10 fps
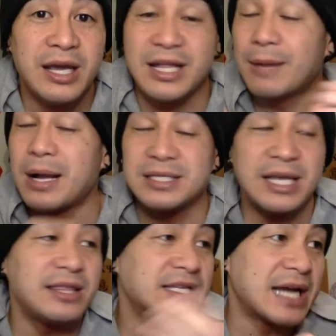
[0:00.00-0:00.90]
And I'm not
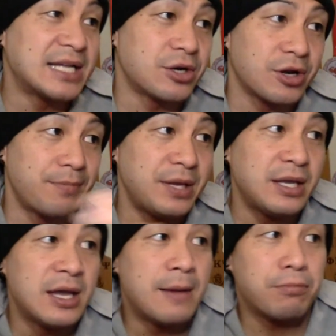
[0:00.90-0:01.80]
saying these guys aren't going to be